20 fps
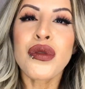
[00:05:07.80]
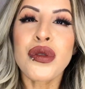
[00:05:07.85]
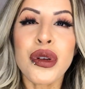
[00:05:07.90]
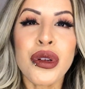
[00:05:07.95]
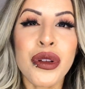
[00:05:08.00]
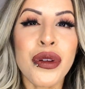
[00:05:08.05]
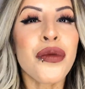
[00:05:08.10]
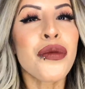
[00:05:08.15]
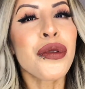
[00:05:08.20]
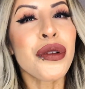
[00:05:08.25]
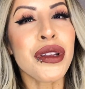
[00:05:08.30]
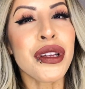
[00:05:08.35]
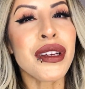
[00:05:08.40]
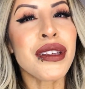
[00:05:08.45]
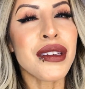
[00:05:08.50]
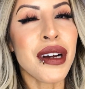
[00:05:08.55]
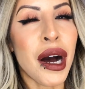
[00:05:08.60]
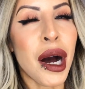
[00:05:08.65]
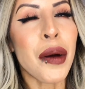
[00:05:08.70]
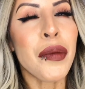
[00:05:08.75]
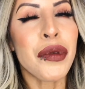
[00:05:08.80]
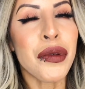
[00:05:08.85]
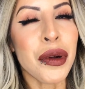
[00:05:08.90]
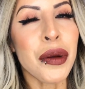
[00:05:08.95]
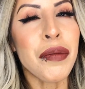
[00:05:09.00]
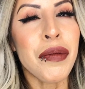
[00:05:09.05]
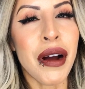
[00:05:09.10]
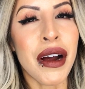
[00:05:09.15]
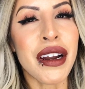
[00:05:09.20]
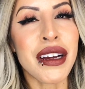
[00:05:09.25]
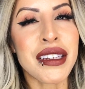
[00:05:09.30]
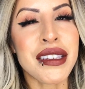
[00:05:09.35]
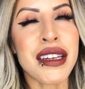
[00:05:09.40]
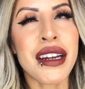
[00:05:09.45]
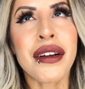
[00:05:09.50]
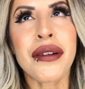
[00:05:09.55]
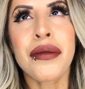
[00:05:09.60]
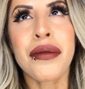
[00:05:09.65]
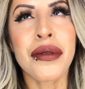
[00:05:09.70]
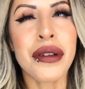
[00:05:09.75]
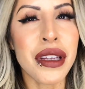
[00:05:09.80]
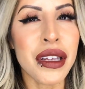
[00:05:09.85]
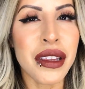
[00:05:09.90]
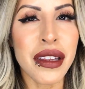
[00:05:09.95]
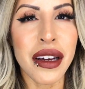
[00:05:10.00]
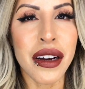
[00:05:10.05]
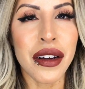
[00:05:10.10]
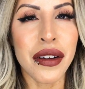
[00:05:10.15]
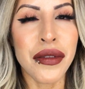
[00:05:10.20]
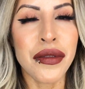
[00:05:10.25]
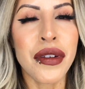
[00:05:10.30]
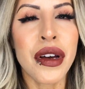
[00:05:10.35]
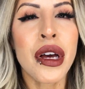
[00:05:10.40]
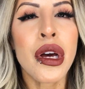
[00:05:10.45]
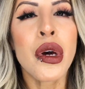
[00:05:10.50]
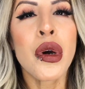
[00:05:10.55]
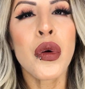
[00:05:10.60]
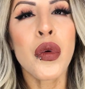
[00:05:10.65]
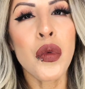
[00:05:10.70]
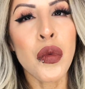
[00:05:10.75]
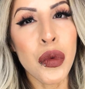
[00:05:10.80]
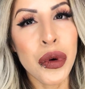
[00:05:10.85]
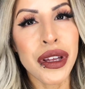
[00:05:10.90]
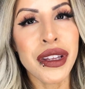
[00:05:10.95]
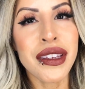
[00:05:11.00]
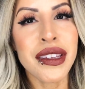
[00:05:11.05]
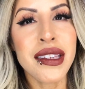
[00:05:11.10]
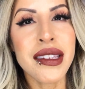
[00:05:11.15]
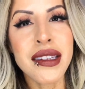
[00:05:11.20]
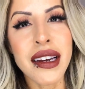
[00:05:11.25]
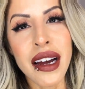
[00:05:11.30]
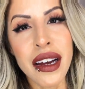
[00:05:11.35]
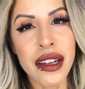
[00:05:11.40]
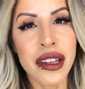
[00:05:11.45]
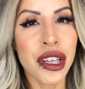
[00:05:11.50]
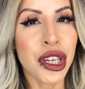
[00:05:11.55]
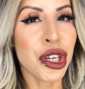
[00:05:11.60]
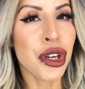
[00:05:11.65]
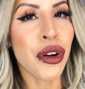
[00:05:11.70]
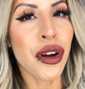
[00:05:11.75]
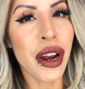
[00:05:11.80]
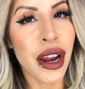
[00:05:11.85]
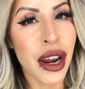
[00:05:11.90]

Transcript: Those are the really top 3 products that I really love when styling your